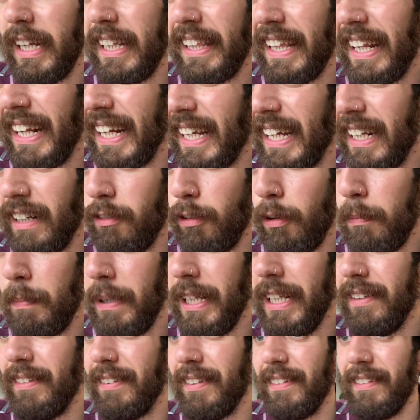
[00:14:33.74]
then it kind of
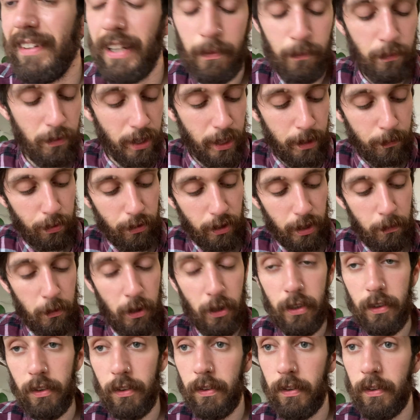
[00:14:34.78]
repeats the same thing pretty
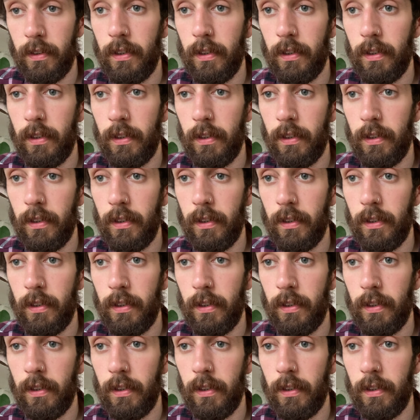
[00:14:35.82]
much.